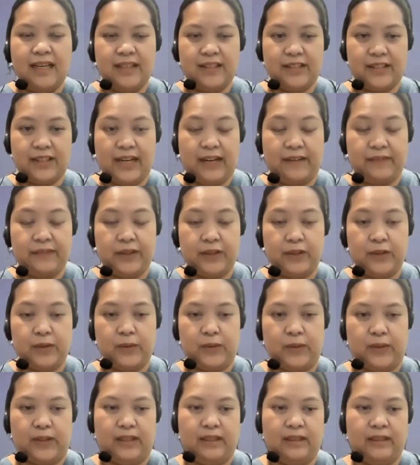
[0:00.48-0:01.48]
Good
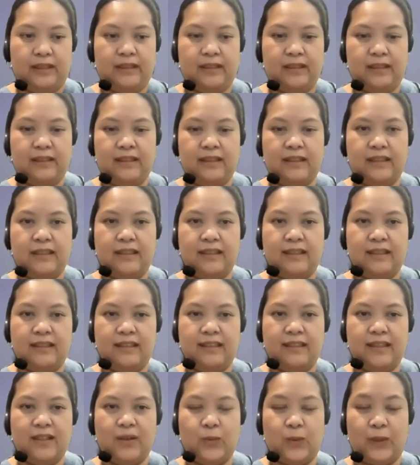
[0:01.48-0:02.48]
afternoon.
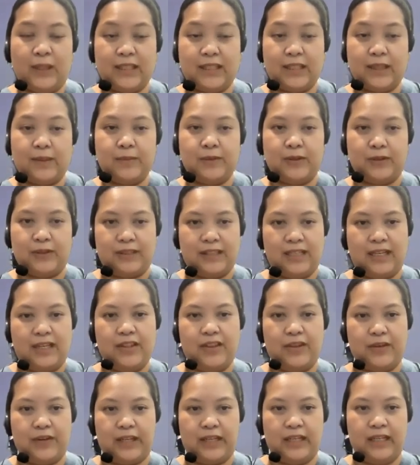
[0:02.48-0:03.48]
Welcome to Day
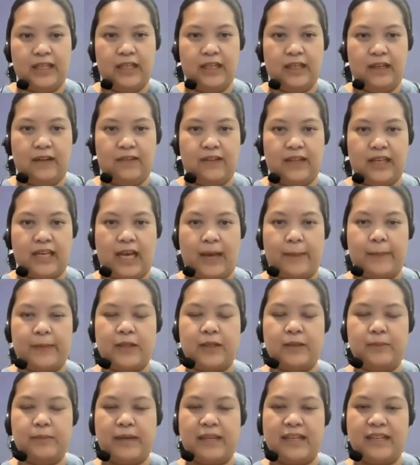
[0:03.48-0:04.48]
3 of the
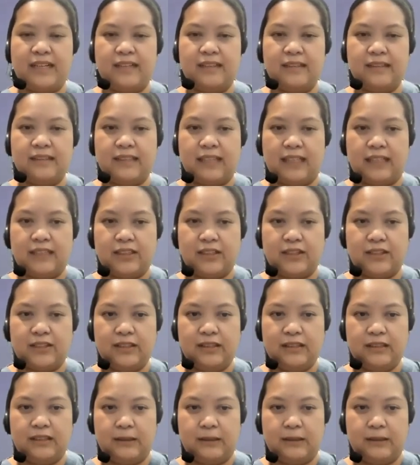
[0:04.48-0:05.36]
Capital Medical Center